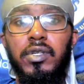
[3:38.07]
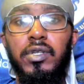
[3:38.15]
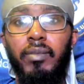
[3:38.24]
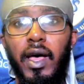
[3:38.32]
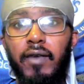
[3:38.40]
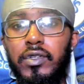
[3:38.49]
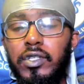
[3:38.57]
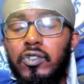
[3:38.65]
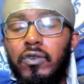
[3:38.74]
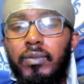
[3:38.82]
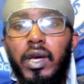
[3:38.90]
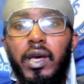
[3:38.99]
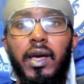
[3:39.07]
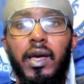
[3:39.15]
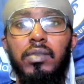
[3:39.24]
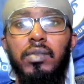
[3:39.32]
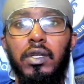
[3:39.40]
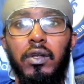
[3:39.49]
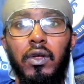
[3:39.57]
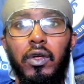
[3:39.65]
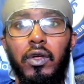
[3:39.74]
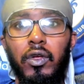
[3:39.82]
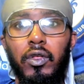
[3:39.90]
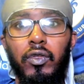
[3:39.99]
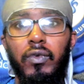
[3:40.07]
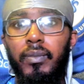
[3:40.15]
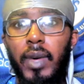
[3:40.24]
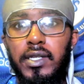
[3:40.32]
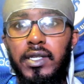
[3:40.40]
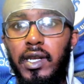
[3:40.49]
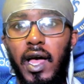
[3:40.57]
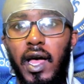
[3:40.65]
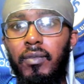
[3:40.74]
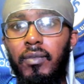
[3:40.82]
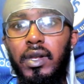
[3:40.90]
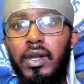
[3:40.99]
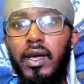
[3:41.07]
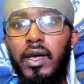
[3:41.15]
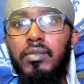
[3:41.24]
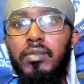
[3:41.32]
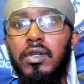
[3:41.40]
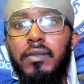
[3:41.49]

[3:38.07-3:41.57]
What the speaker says: But ever since you've been captain, you basically haven't been the captain.